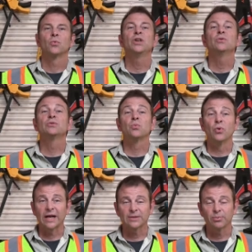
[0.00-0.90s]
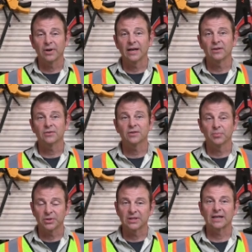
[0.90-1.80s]
We use respirators to
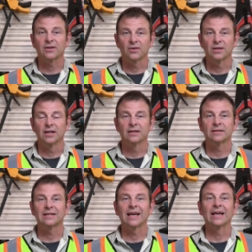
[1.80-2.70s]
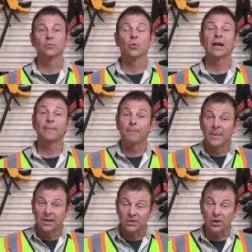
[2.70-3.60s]
protect our lungs. And when I'm
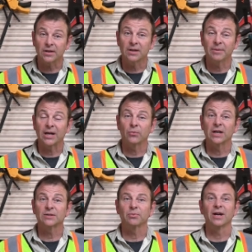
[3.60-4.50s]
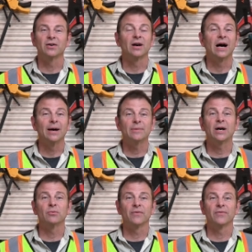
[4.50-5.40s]
talking about a respirator, I'm
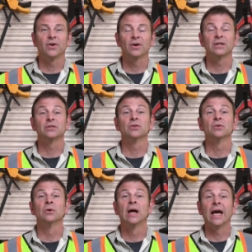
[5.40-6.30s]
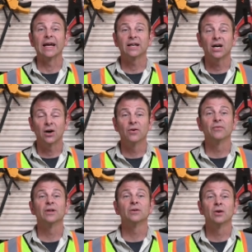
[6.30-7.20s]
not referring to a
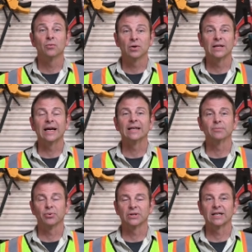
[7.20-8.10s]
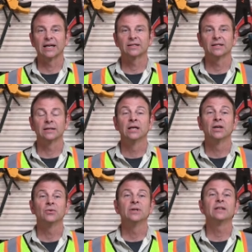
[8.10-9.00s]
COVID-related protection.
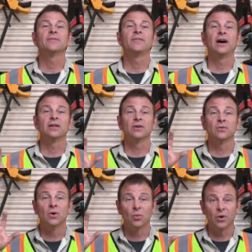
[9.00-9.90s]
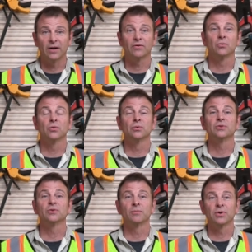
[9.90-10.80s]
You need to follow whatever
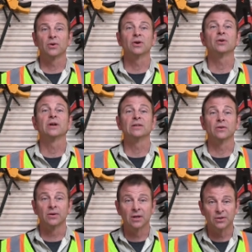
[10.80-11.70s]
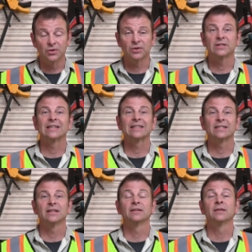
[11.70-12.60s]
rules your employer and your
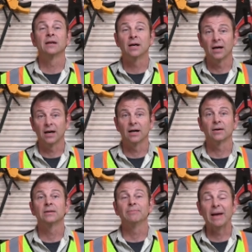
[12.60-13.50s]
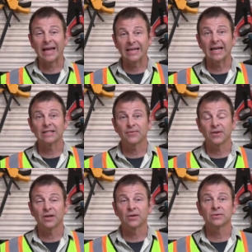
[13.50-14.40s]
jurisdiction uh, mandates
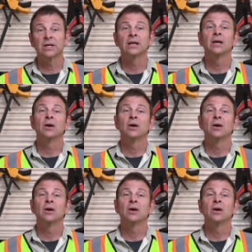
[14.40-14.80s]
for those.